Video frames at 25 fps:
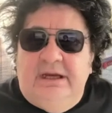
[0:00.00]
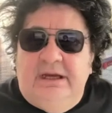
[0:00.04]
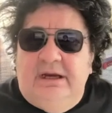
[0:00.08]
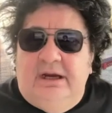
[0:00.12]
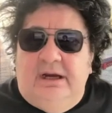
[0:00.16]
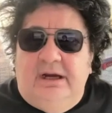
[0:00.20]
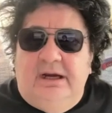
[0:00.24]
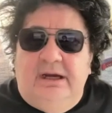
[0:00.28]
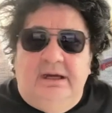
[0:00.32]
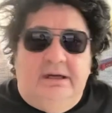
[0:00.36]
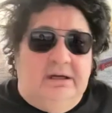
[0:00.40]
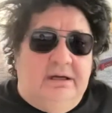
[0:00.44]

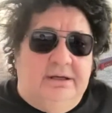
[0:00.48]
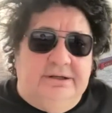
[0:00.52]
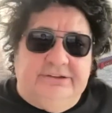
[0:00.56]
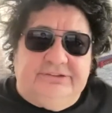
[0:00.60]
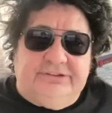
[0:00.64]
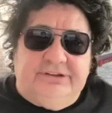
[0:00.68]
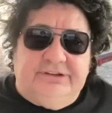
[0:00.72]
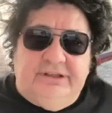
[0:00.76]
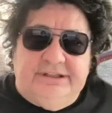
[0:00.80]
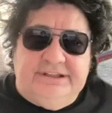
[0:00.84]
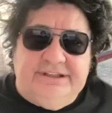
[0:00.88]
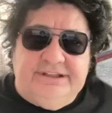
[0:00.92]
I
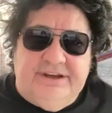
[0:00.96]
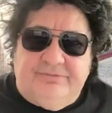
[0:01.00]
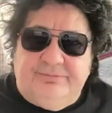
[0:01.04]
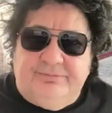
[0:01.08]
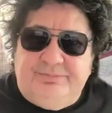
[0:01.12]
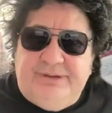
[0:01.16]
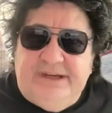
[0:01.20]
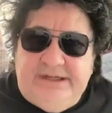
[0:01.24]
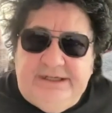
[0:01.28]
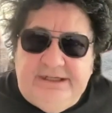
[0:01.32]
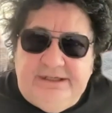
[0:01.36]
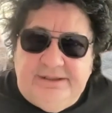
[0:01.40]
didn't have a
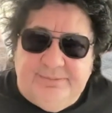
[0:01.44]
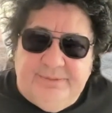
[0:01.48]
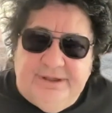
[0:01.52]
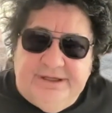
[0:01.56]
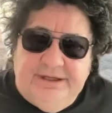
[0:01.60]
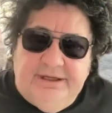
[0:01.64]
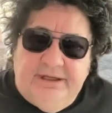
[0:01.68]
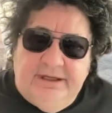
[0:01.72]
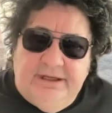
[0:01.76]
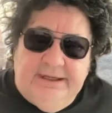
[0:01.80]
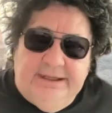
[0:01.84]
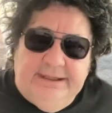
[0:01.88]
penny to my
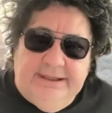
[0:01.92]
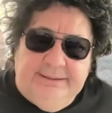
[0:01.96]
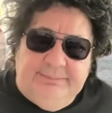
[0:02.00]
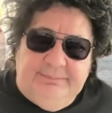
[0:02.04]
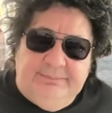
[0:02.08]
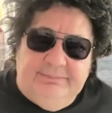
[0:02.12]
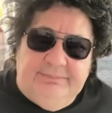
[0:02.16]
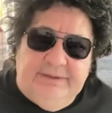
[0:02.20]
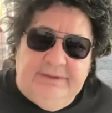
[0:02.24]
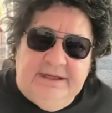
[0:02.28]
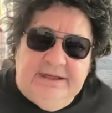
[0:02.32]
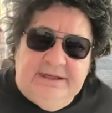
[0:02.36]

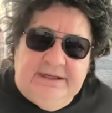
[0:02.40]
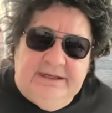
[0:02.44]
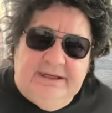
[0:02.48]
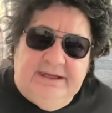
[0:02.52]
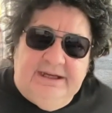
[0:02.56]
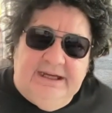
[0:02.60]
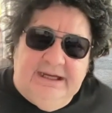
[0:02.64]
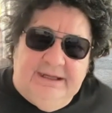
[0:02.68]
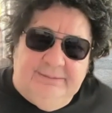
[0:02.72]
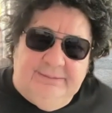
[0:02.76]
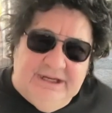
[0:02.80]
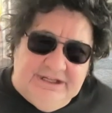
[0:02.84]
name.
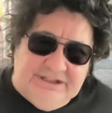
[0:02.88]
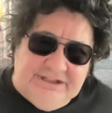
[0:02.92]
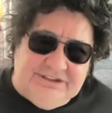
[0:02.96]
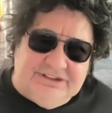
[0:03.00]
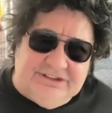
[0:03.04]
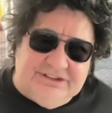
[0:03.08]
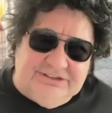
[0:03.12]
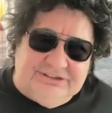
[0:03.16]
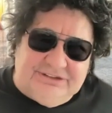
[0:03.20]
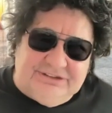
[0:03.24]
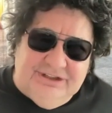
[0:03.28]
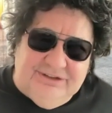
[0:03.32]
As you
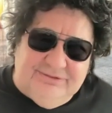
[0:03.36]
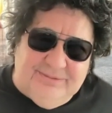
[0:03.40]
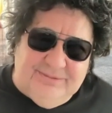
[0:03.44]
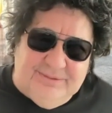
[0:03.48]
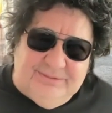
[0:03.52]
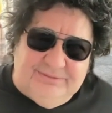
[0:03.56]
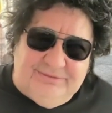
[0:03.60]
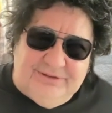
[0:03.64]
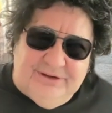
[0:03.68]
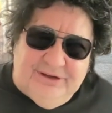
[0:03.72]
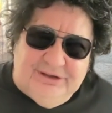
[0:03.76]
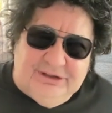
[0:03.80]
can see from
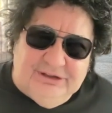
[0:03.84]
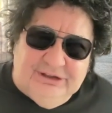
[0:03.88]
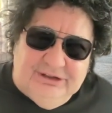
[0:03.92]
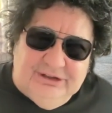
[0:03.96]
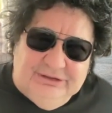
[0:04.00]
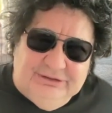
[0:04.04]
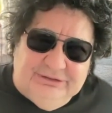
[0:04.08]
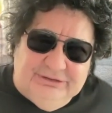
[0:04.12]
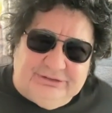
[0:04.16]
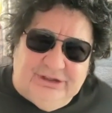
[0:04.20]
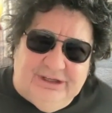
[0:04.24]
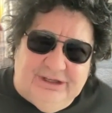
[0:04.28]
the
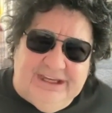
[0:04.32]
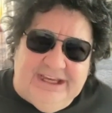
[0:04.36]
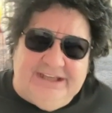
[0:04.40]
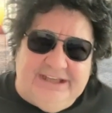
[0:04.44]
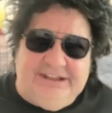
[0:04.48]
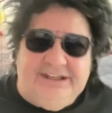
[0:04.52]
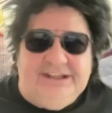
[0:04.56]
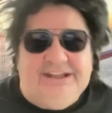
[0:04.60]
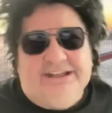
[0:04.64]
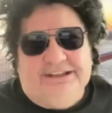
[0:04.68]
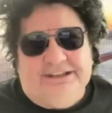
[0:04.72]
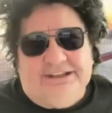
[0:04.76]
photos, I had
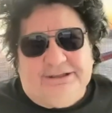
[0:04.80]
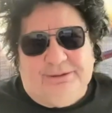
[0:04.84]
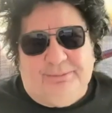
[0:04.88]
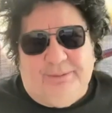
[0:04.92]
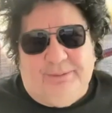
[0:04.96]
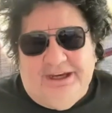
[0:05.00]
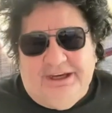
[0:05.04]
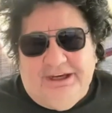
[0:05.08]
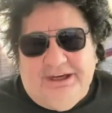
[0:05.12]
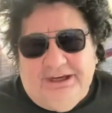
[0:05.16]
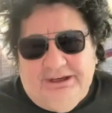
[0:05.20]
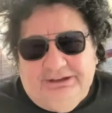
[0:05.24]
hair down to
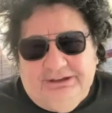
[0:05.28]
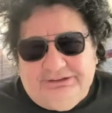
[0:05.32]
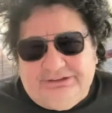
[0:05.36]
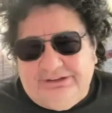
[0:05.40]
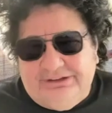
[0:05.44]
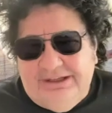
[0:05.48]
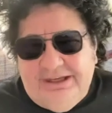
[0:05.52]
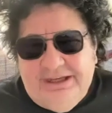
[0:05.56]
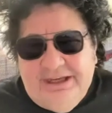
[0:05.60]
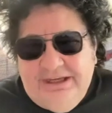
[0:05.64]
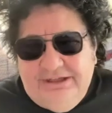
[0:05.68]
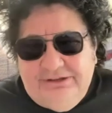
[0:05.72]
my ass.
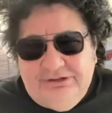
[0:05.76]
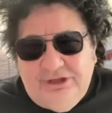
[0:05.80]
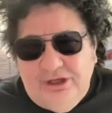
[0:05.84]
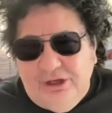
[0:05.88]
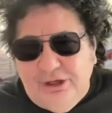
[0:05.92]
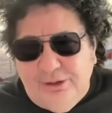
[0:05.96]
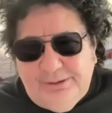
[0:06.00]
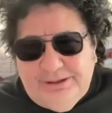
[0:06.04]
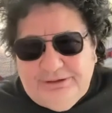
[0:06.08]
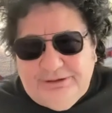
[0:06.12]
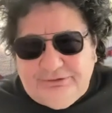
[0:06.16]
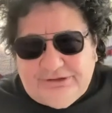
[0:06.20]

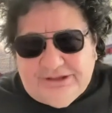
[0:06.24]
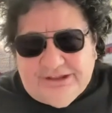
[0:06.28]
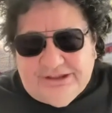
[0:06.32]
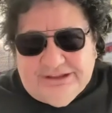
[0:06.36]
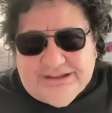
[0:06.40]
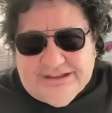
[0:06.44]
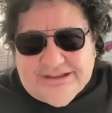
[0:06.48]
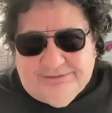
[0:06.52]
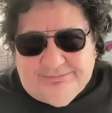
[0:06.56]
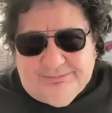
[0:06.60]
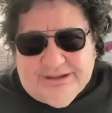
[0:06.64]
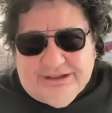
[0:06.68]
Nobody was going to
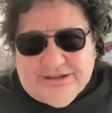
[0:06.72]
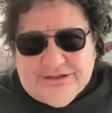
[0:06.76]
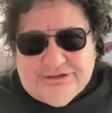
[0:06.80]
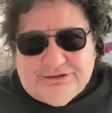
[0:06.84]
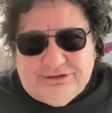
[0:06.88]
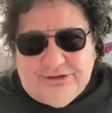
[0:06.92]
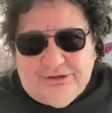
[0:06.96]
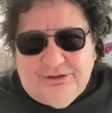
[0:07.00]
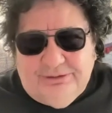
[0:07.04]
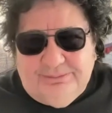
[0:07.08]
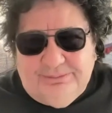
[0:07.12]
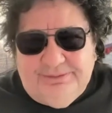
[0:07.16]
give me a
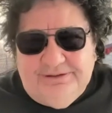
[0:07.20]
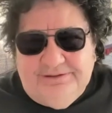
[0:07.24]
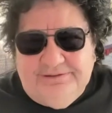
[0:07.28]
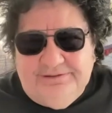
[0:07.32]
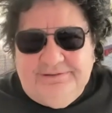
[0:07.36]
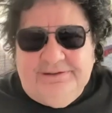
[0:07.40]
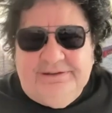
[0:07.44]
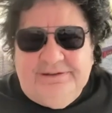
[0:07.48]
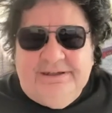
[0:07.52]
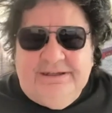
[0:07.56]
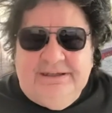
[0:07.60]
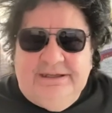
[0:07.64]
job.
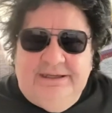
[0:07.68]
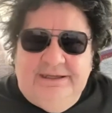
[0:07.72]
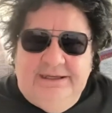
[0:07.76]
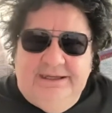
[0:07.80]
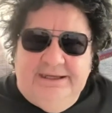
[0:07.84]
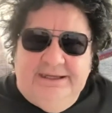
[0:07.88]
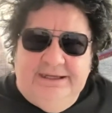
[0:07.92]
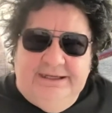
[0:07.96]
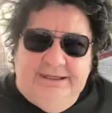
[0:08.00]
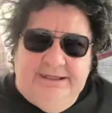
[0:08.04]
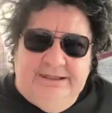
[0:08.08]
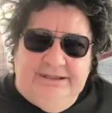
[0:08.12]

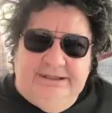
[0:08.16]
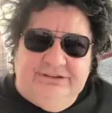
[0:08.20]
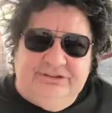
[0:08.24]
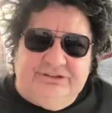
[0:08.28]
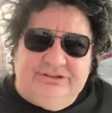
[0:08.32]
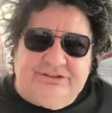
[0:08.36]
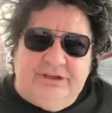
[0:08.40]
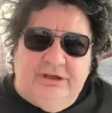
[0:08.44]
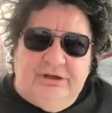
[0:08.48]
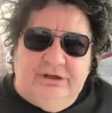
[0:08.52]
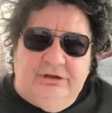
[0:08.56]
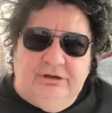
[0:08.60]
And
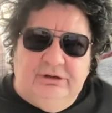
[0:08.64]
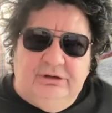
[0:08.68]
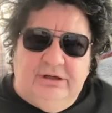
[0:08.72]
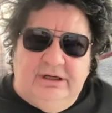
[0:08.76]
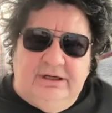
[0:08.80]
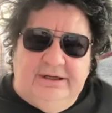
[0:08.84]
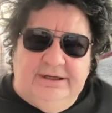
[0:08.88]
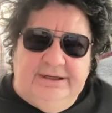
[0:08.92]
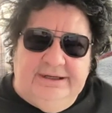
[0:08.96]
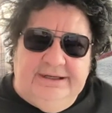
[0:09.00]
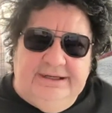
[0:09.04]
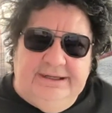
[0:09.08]
so
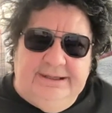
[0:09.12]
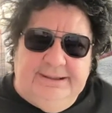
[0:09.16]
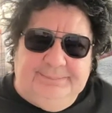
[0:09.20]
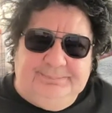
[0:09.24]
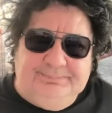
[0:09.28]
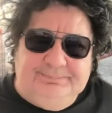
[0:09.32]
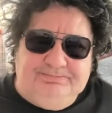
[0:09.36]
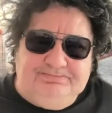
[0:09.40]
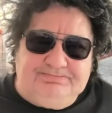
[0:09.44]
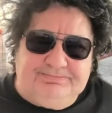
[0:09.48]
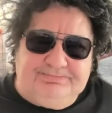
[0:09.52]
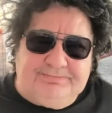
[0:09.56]

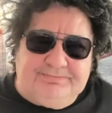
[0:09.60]
I